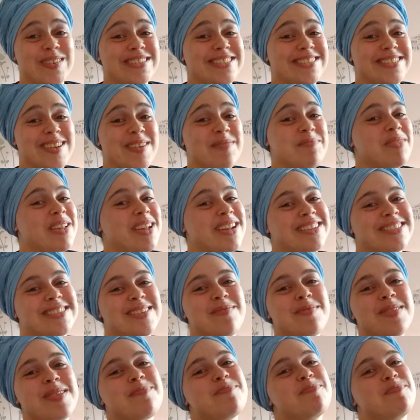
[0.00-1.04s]
it's something
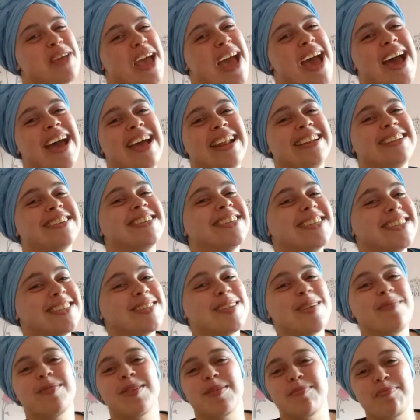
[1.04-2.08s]
bad,
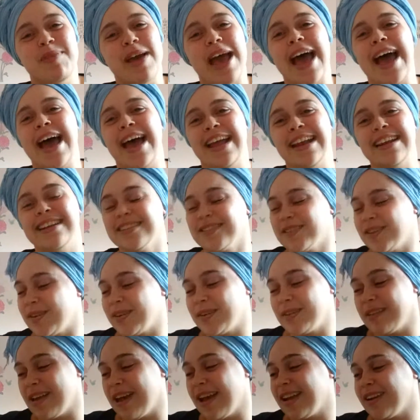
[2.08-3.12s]

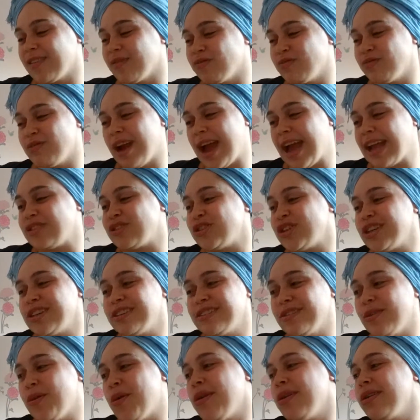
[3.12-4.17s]
or, like,
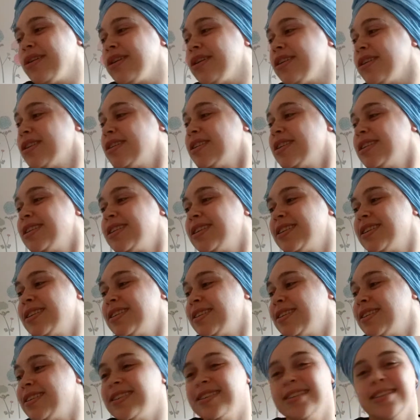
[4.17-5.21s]
ratchet, or
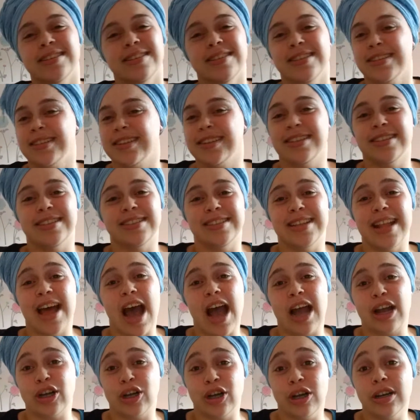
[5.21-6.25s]
is
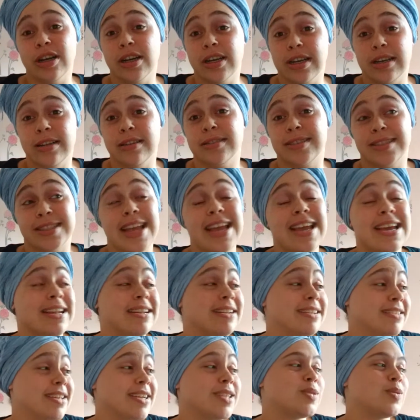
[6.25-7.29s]
not good.
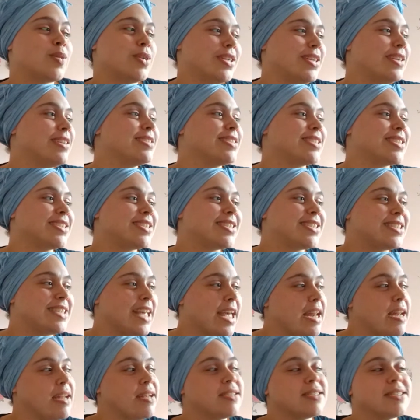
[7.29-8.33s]
Sin, that's what it is. It's
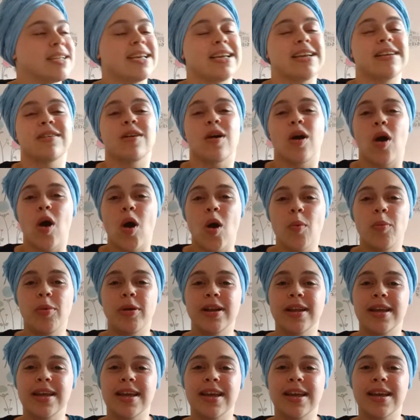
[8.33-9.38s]
sin. It's, like,
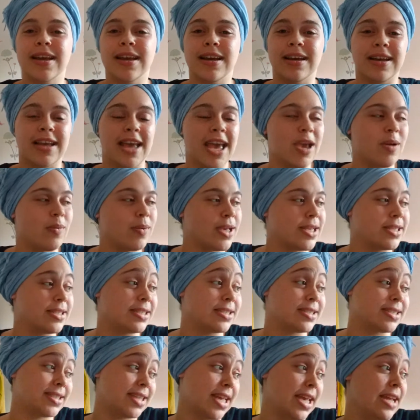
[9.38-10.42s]
opening a gateway to
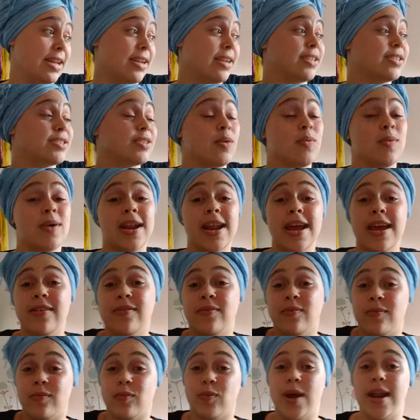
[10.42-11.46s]
sin. And so when
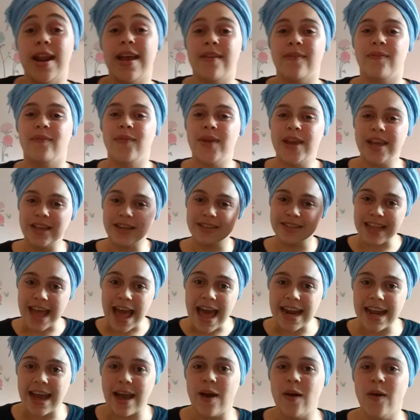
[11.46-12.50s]
I figured
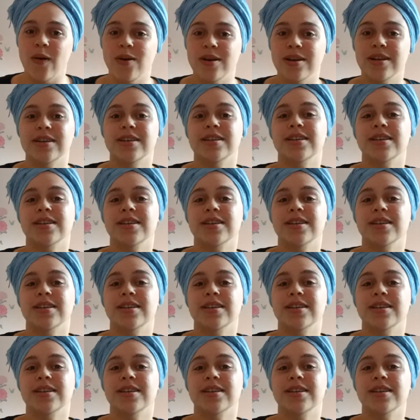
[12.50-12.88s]
that out,